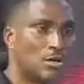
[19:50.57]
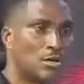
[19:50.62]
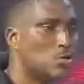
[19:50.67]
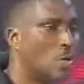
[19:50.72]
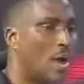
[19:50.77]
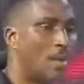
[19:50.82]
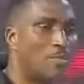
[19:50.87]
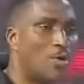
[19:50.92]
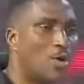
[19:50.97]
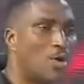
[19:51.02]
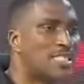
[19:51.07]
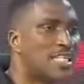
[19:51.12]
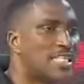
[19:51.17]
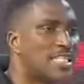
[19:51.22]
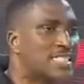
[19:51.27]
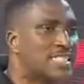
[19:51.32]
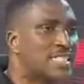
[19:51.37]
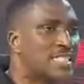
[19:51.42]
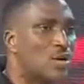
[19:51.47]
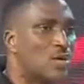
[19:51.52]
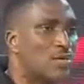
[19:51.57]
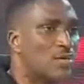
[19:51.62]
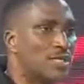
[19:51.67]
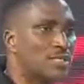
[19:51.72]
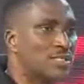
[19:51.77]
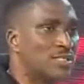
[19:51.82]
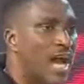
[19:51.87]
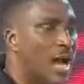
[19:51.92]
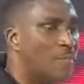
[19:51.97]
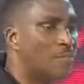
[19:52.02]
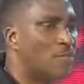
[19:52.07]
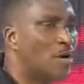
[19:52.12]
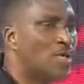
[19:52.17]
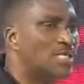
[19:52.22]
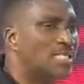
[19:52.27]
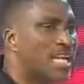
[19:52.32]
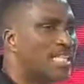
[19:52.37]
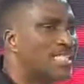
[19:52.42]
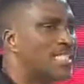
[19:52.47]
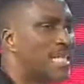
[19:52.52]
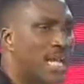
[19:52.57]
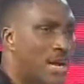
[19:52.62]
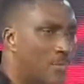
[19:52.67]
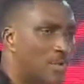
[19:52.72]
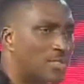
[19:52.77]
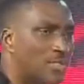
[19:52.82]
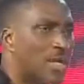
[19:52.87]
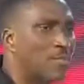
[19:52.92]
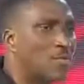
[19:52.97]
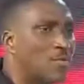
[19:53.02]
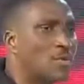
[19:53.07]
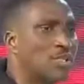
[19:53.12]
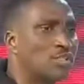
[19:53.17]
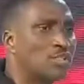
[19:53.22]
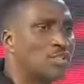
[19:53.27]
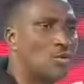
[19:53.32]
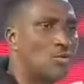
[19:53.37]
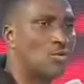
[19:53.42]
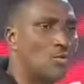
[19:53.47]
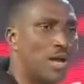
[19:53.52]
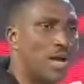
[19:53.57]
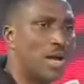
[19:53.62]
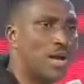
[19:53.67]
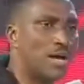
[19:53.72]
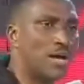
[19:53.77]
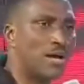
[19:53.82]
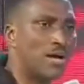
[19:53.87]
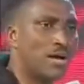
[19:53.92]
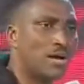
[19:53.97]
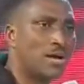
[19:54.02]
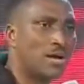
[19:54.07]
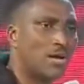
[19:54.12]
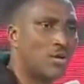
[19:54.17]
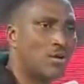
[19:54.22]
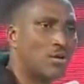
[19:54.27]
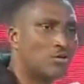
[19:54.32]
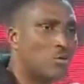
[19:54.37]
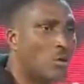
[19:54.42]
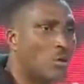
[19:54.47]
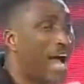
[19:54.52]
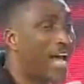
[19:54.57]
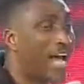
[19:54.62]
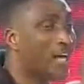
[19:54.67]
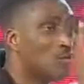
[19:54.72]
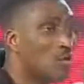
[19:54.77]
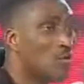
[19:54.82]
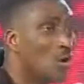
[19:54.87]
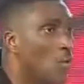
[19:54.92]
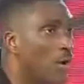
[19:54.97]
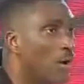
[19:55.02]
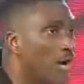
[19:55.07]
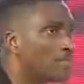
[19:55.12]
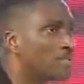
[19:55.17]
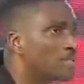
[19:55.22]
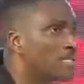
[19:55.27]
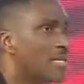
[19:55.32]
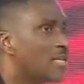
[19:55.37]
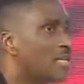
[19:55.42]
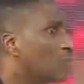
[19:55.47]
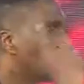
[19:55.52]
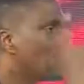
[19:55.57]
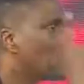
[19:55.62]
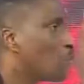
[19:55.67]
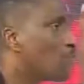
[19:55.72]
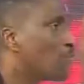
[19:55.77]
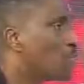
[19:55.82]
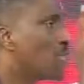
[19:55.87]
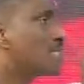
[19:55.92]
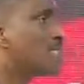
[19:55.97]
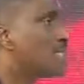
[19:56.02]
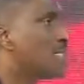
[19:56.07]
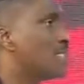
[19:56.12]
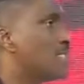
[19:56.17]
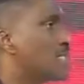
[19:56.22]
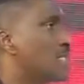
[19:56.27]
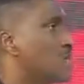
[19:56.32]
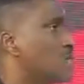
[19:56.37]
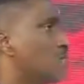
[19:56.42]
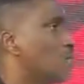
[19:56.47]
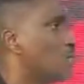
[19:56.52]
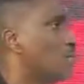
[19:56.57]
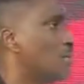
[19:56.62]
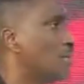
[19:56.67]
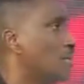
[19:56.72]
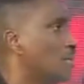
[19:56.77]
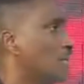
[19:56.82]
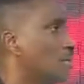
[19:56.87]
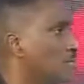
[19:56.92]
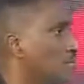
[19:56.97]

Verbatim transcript: So I'm not a theorist. I'm not yet there, but I'm going somewhere. So I know what I'm telling you, so please listen to me.